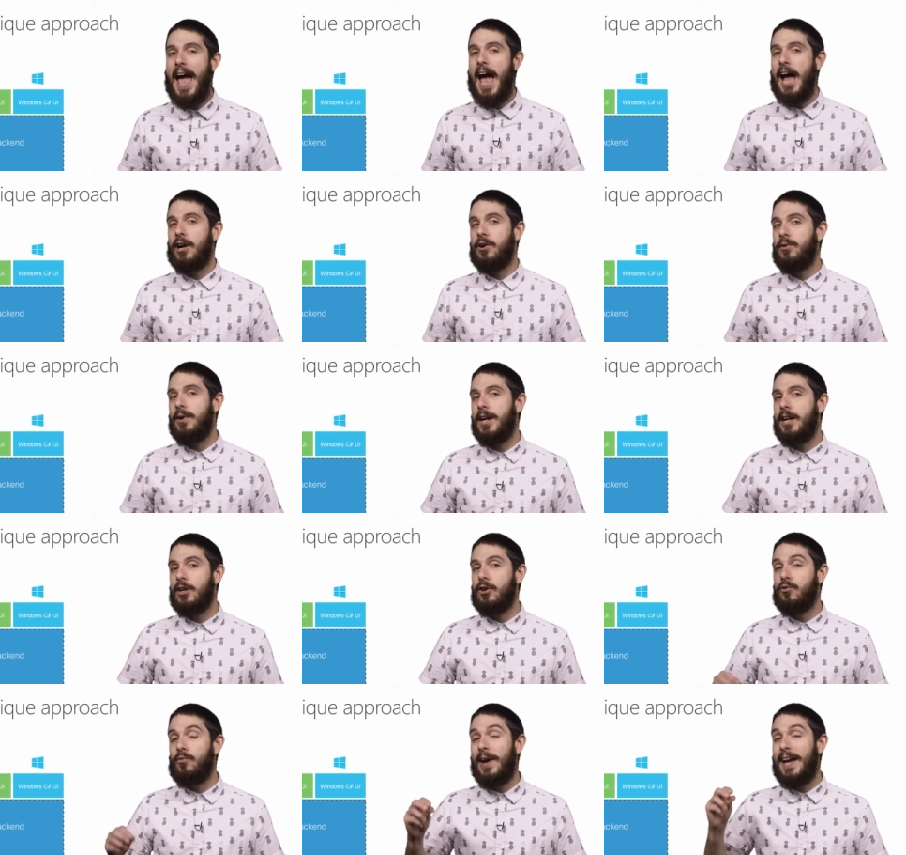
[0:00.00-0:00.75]
and
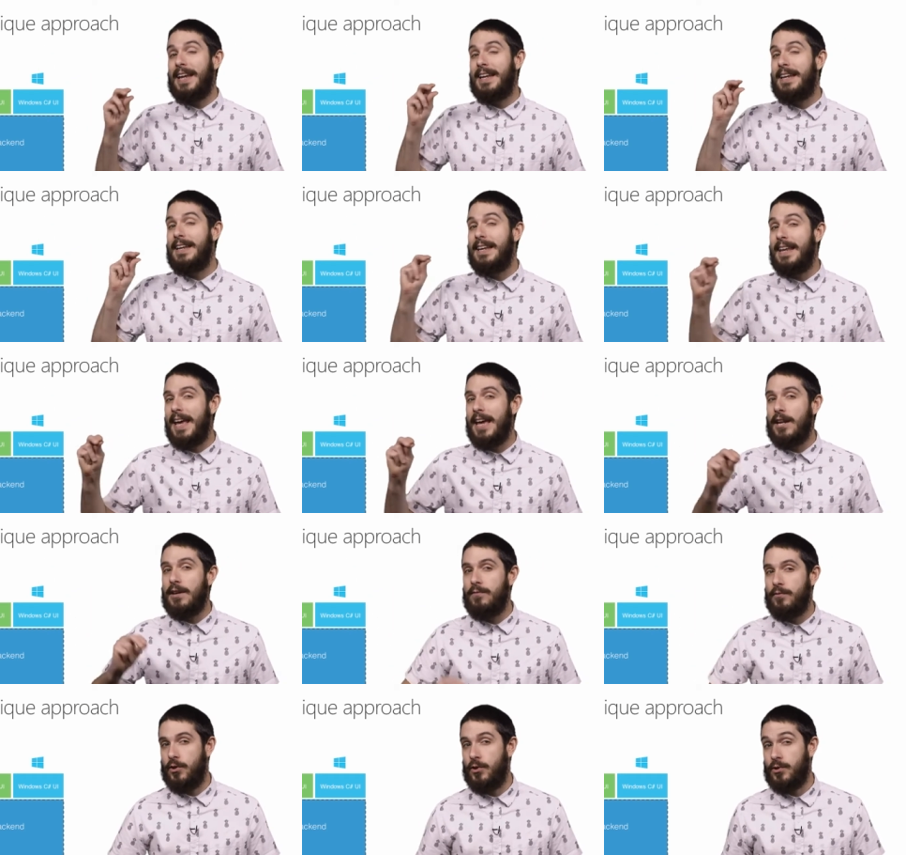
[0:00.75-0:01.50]
create a great
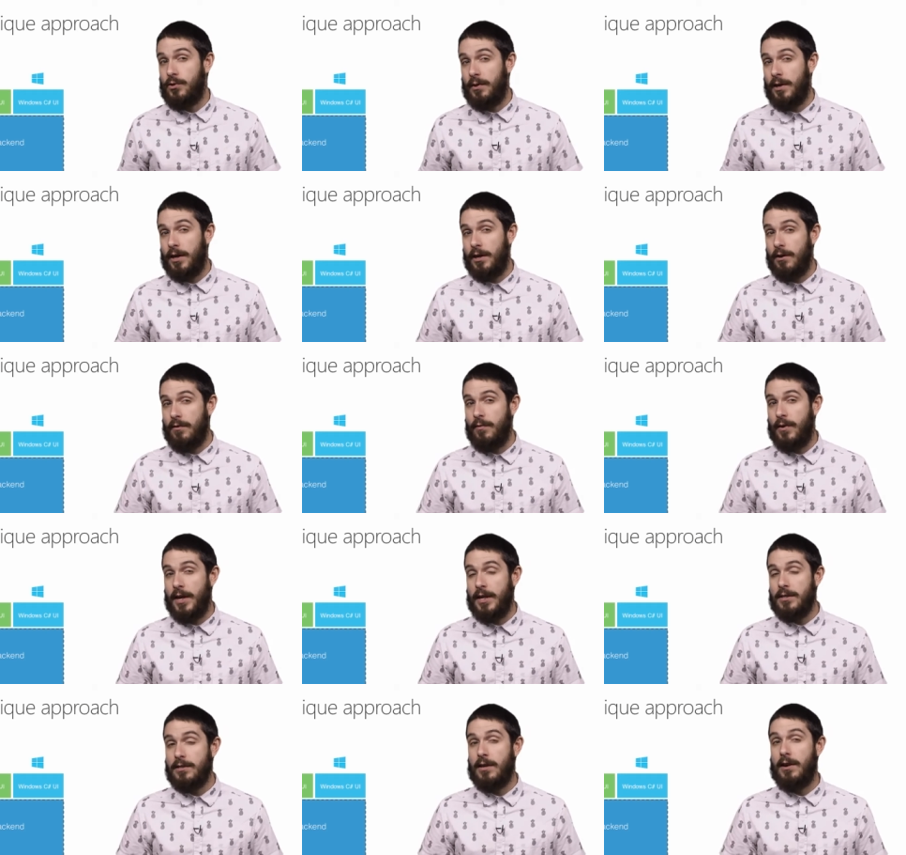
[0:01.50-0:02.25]
native user
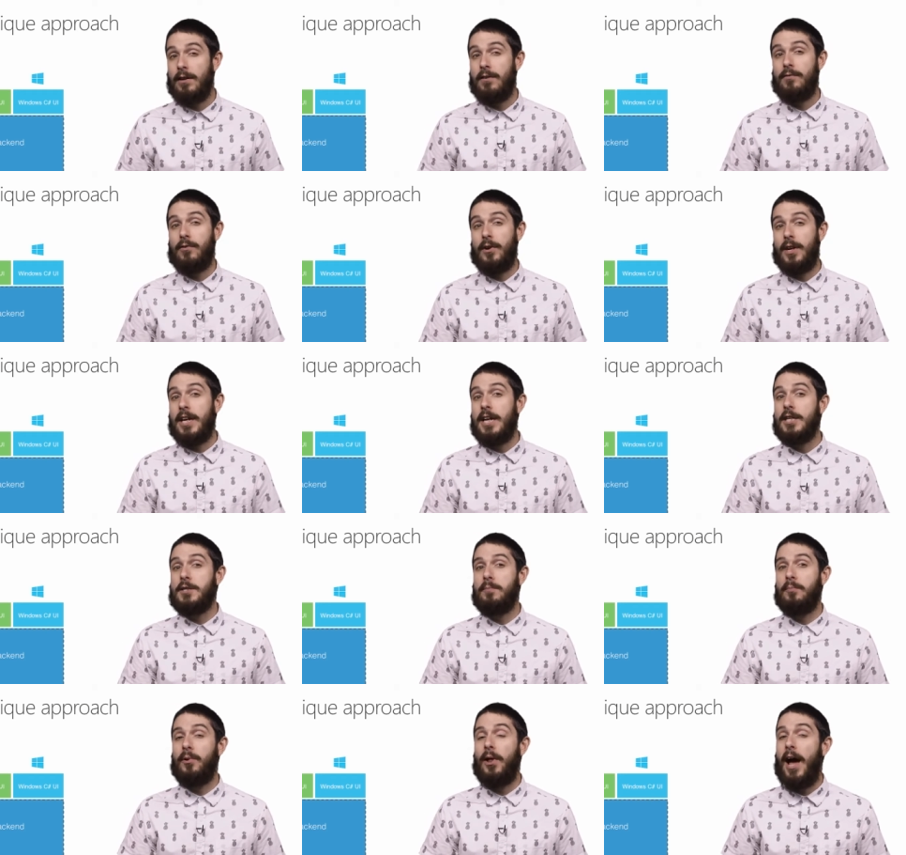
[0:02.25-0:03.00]
interface for
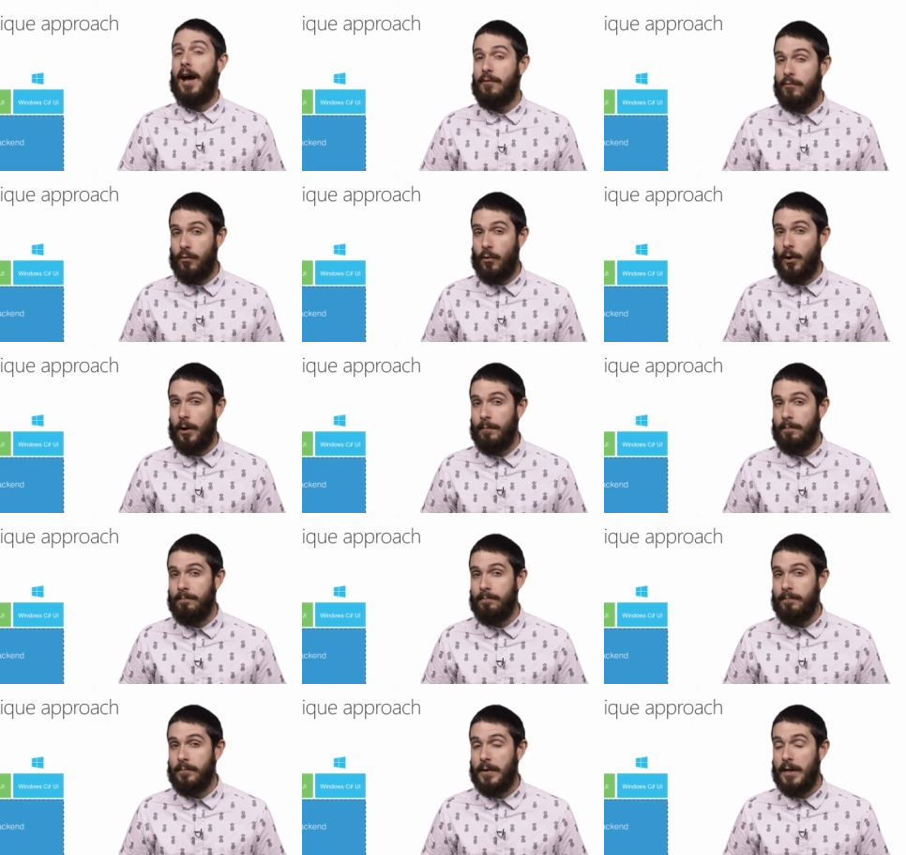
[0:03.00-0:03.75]
each platform.